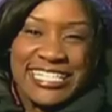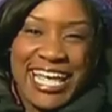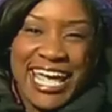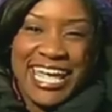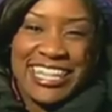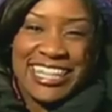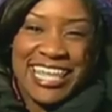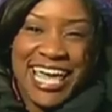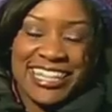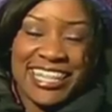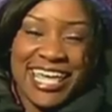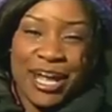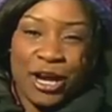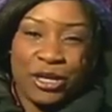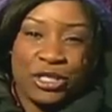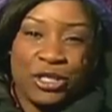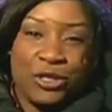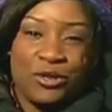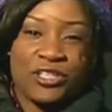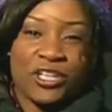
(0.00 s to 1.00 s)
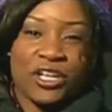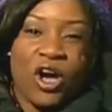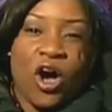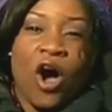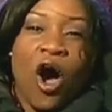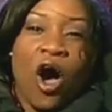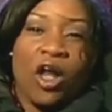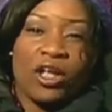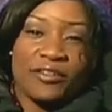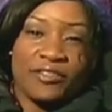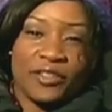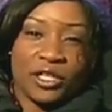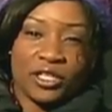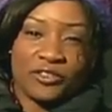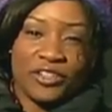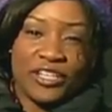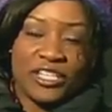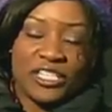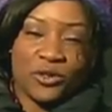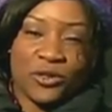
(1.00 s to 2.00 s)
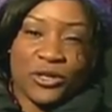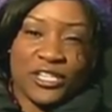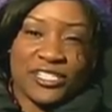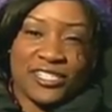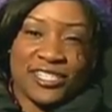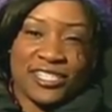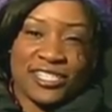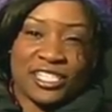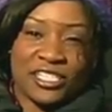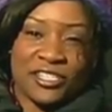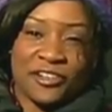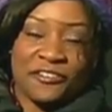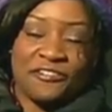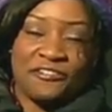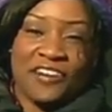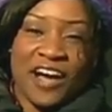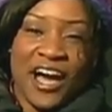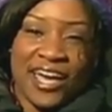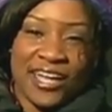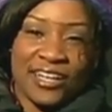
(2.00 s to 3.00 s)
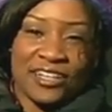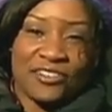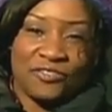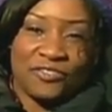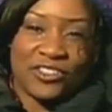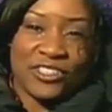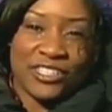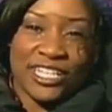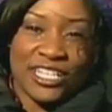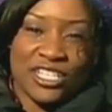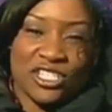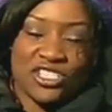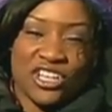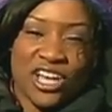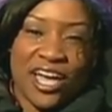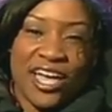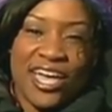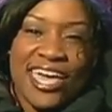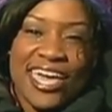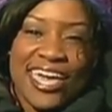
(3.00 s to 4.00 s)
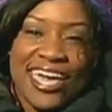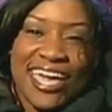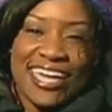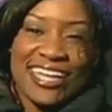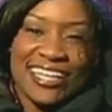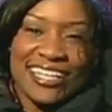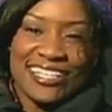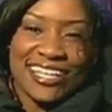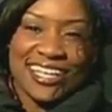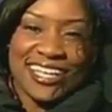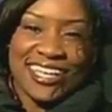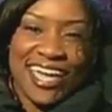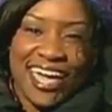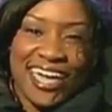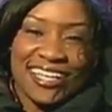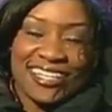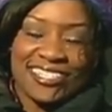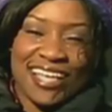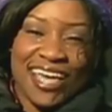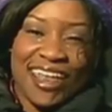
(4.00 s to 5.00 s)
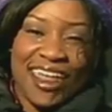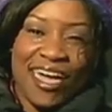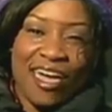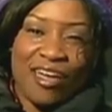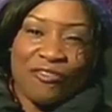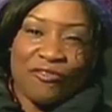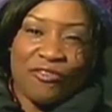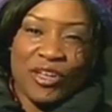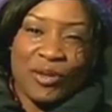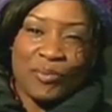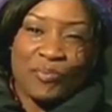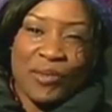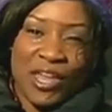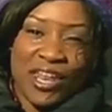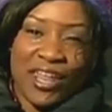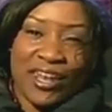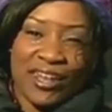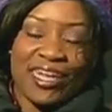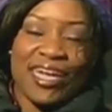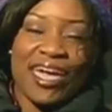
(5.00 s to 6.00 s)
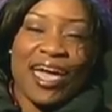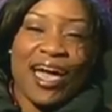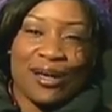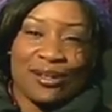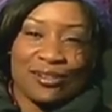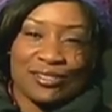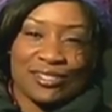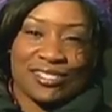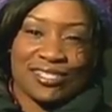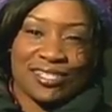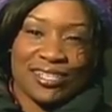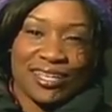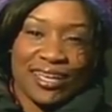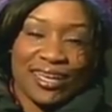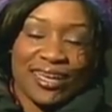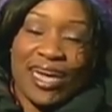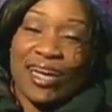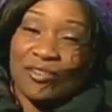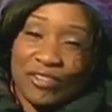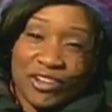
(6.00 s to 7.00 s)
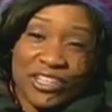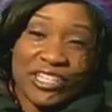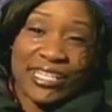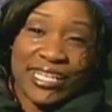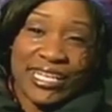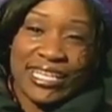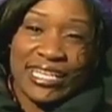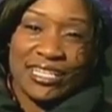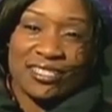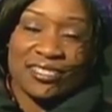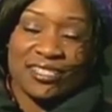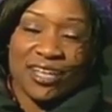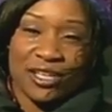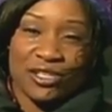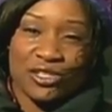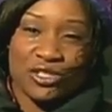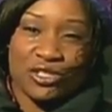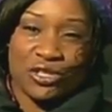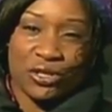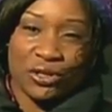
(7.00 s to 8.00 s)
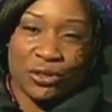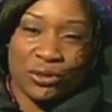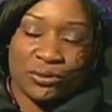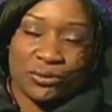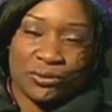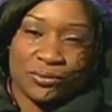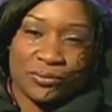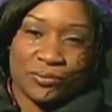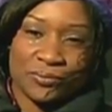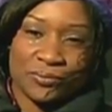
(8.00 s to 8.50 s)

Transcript: say that they are using all of their resources to find Phylicia. It is a case that every minute counts, every lead does too.